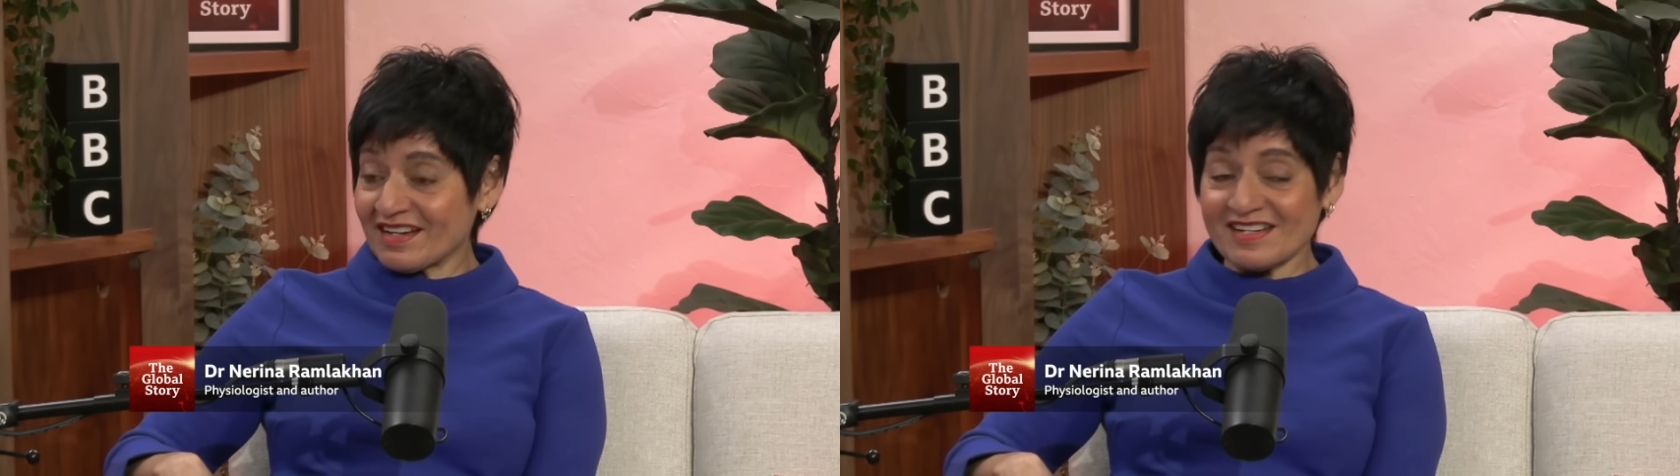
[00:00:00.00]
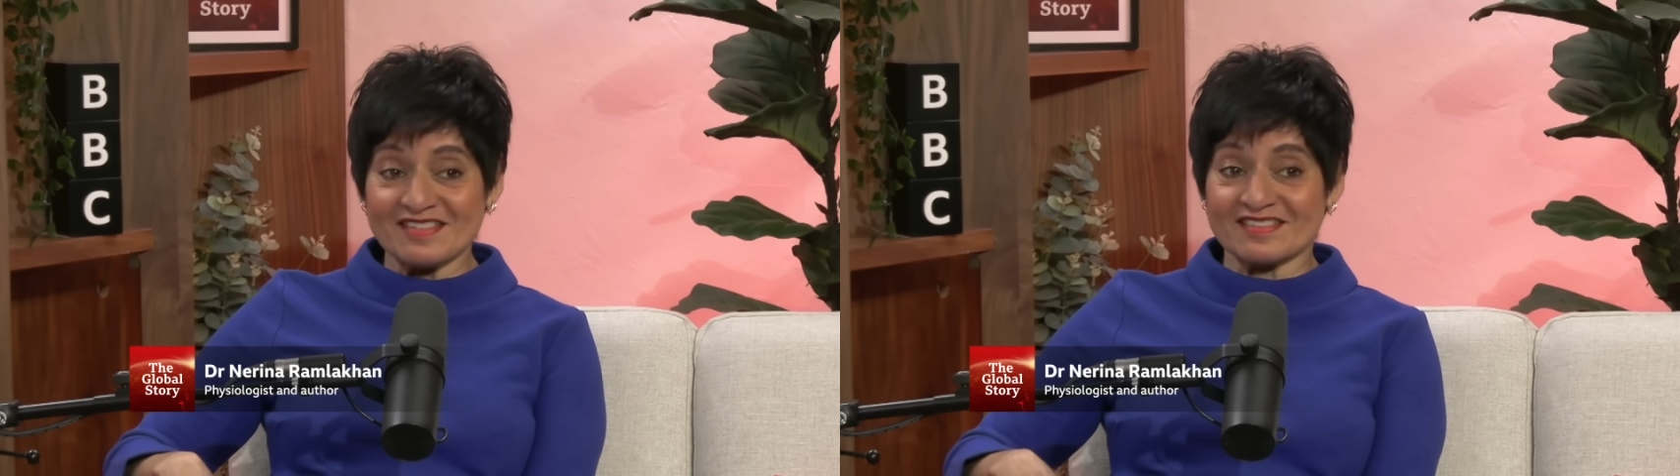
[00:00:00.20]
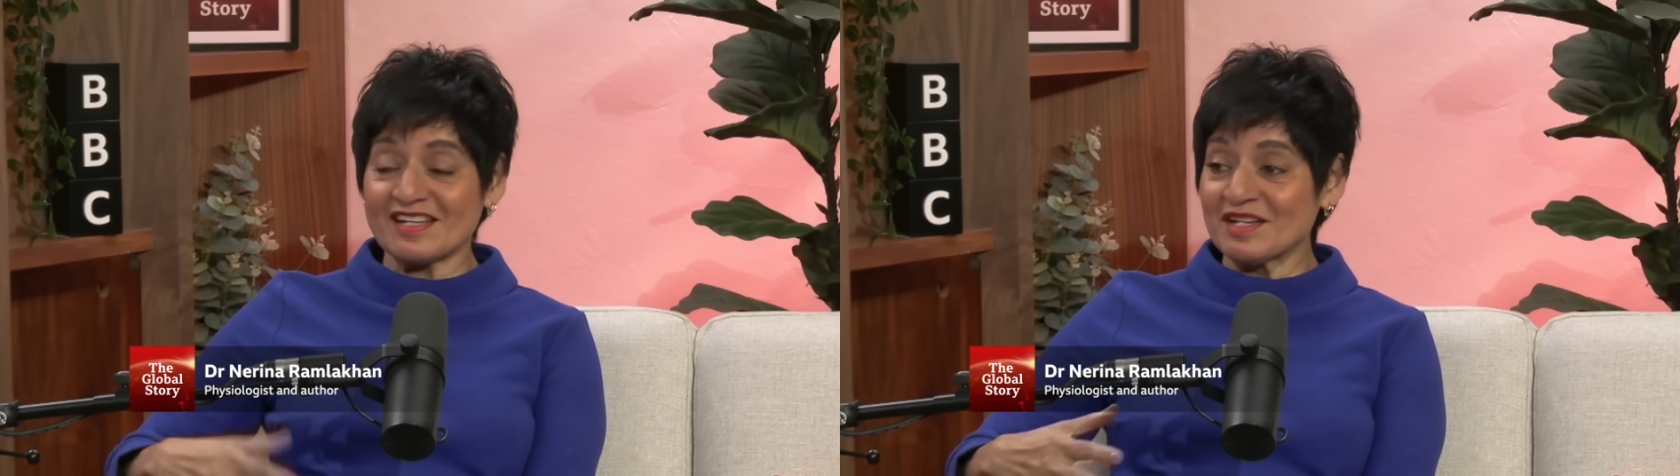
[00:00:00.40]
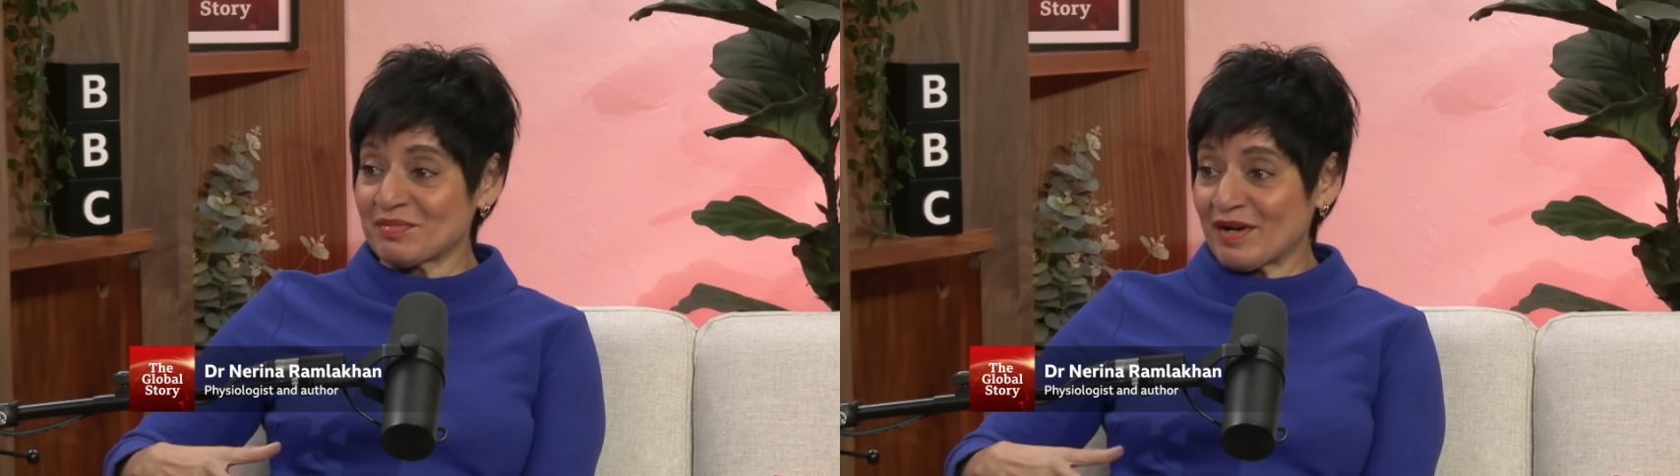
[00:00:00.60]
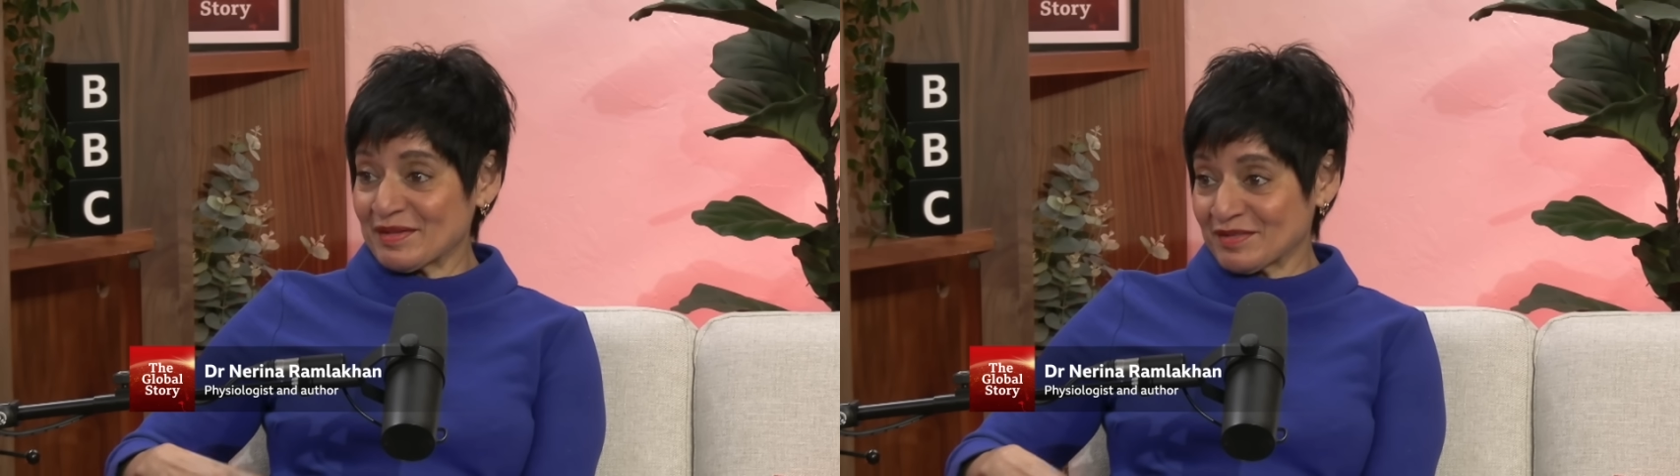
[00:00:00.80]
I
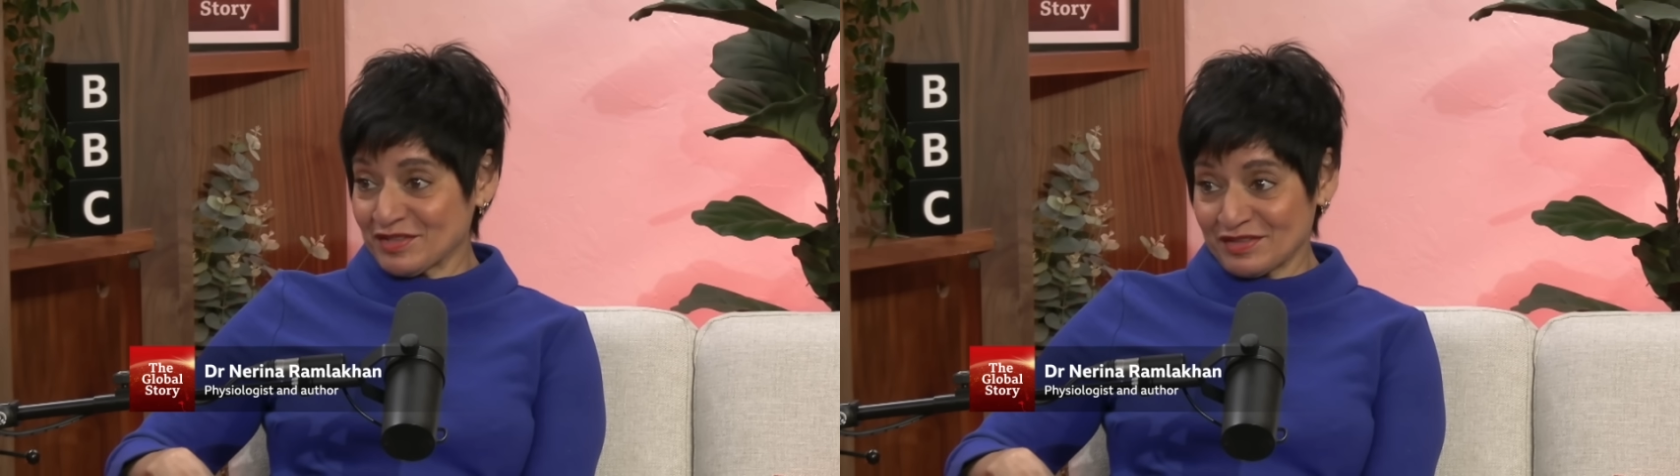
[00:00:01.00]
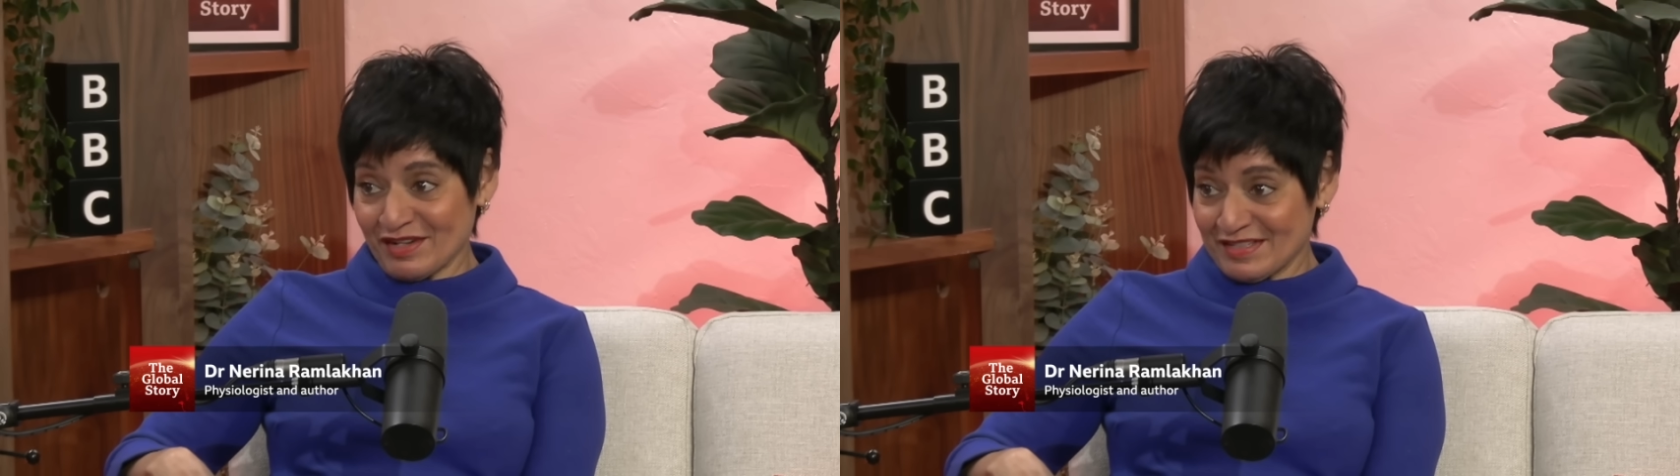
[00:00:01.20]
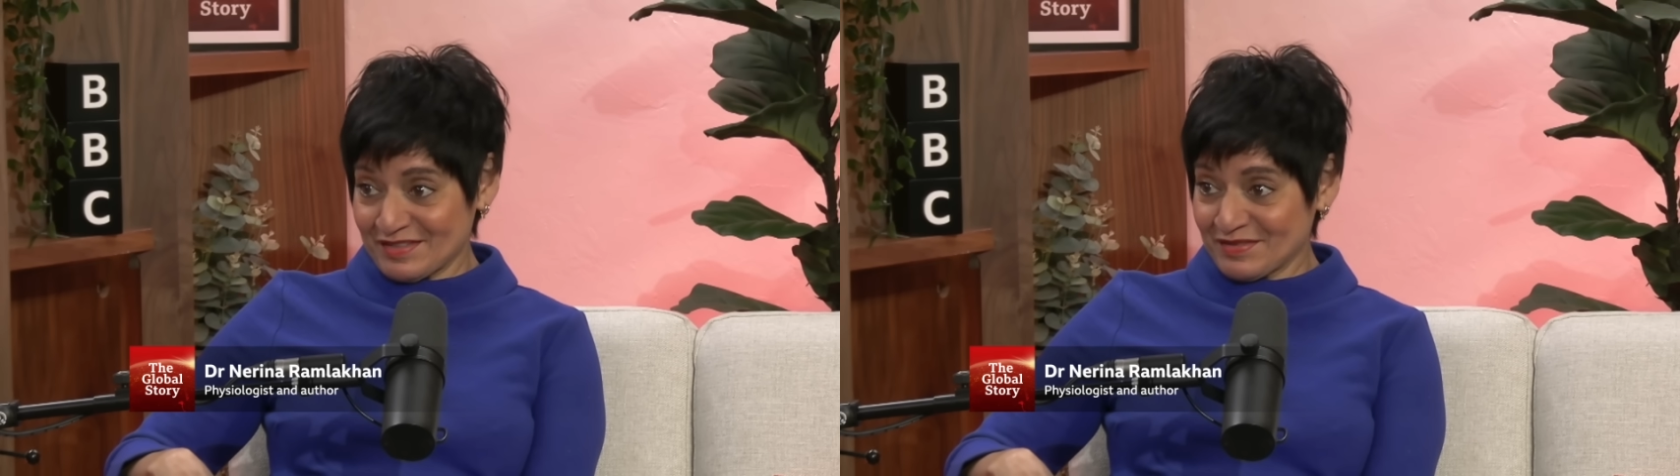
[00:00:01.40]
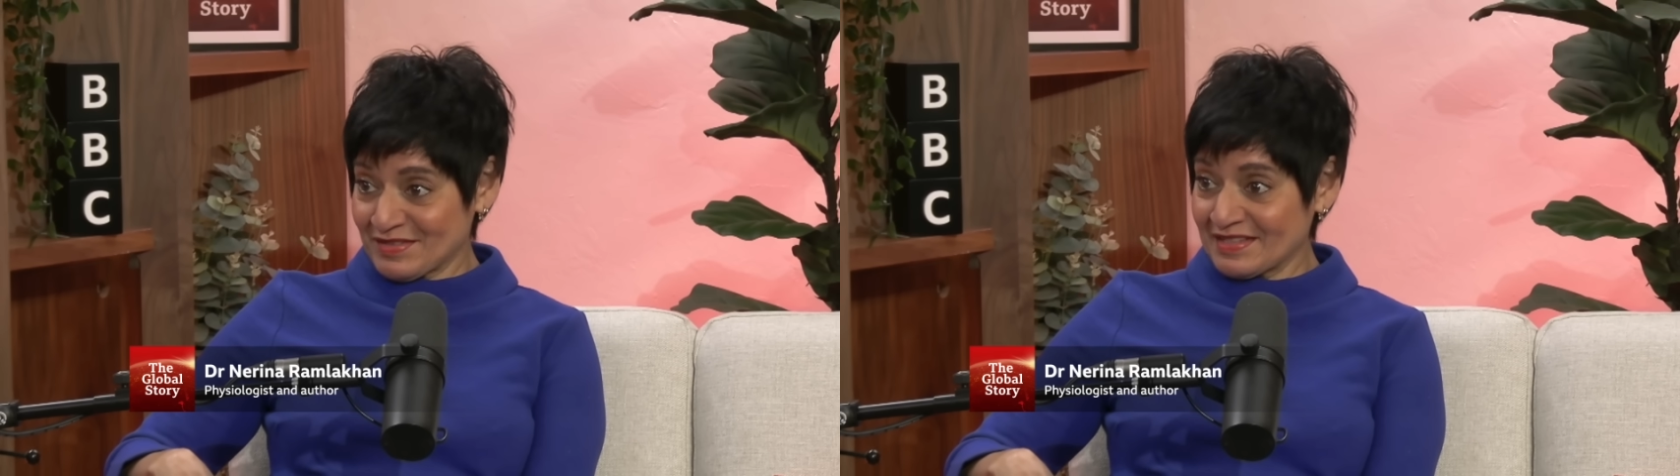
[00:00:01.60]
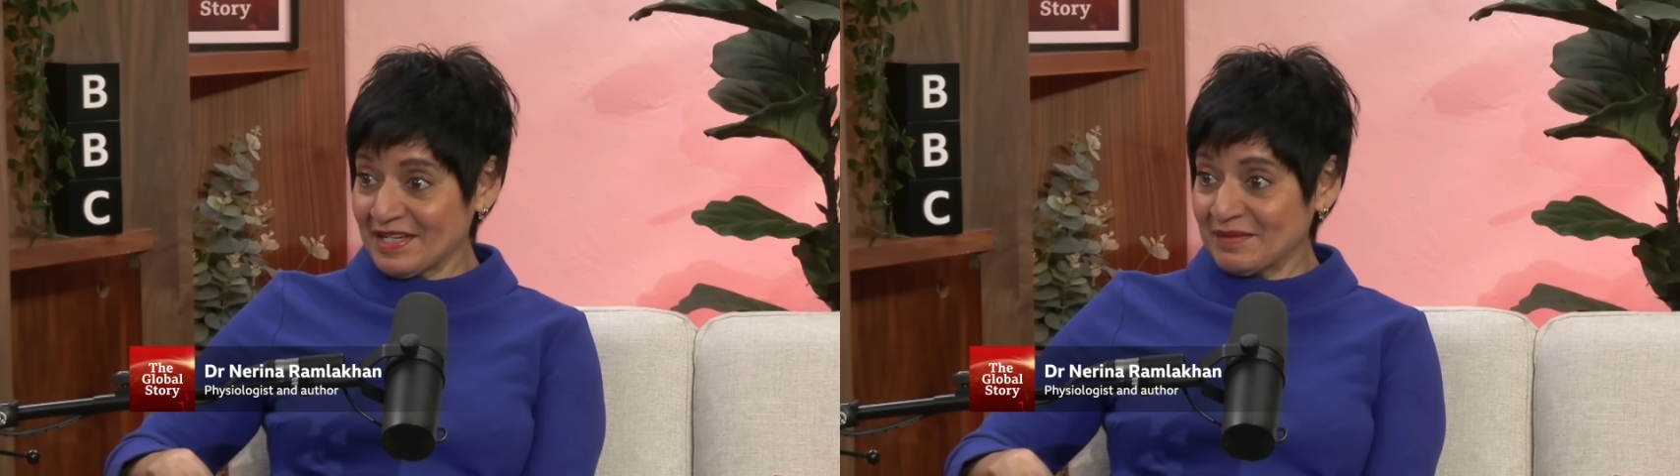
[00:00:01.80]
celebrate good nights of
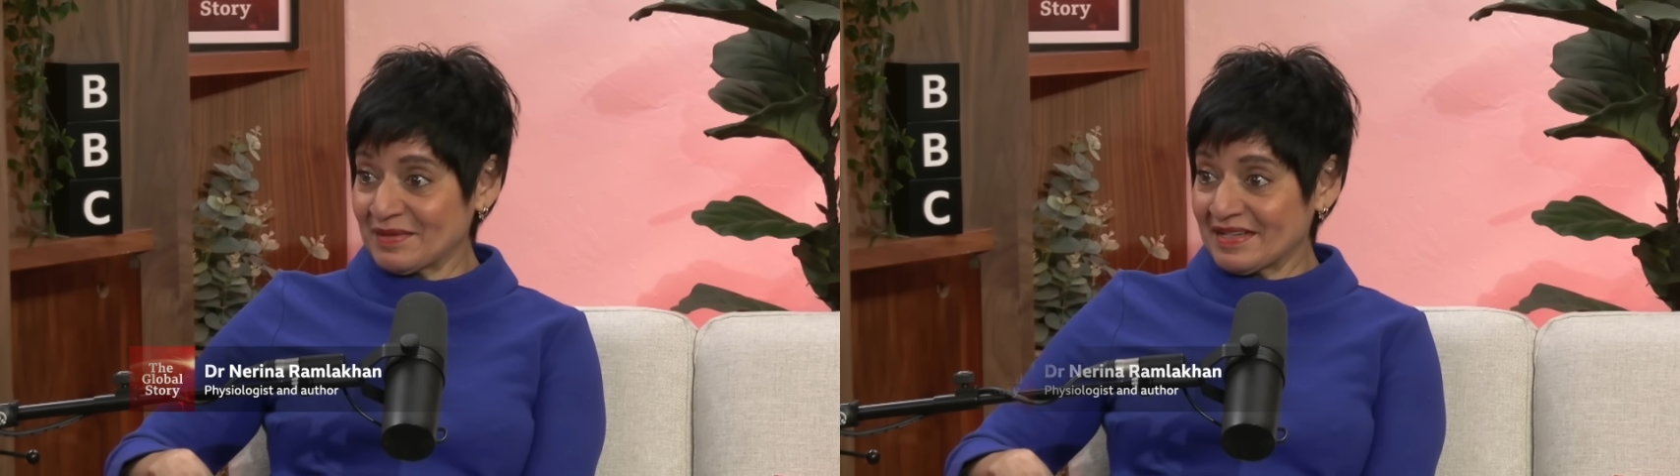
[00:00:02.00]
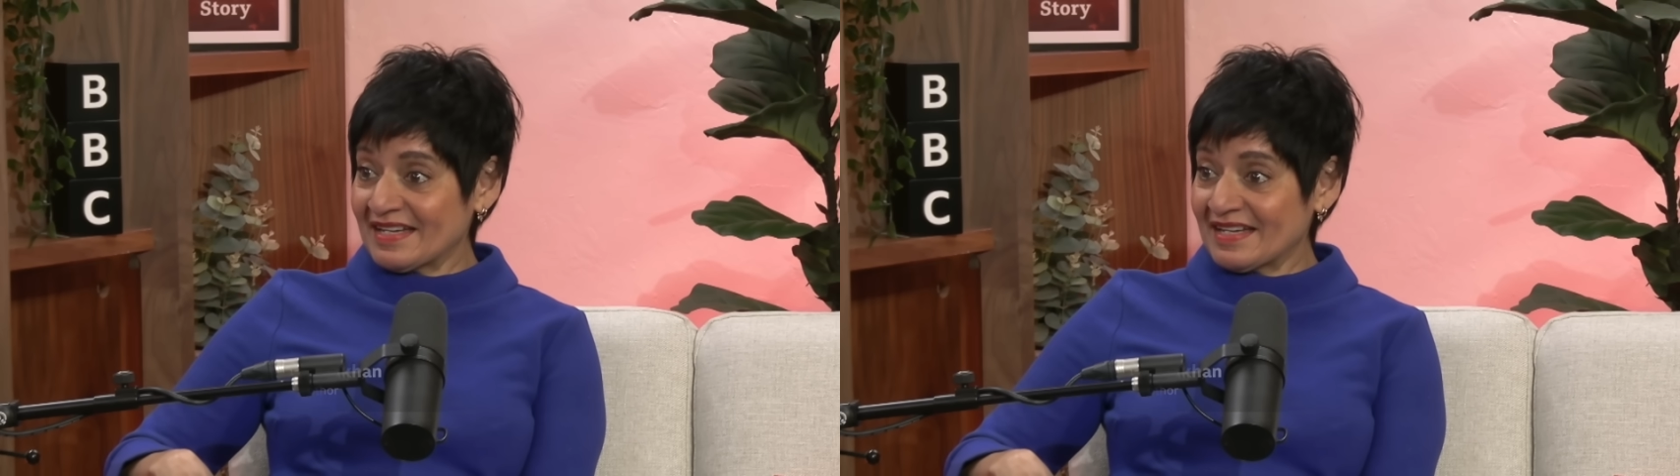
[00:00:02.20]
sleep